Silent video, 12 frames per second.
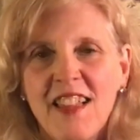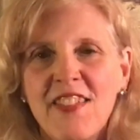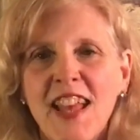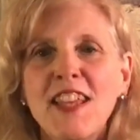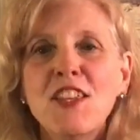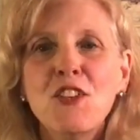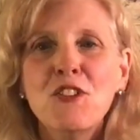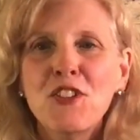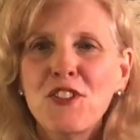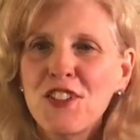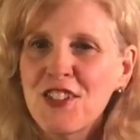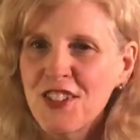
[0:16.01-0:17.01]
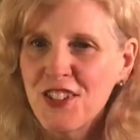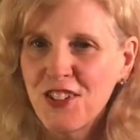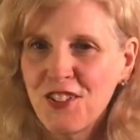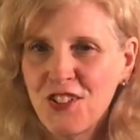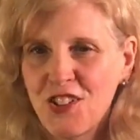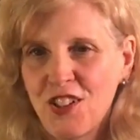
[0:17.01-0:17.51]
Thank you to the
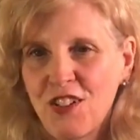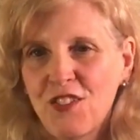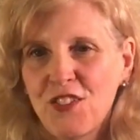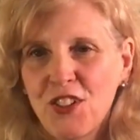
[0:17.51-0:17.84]
students who have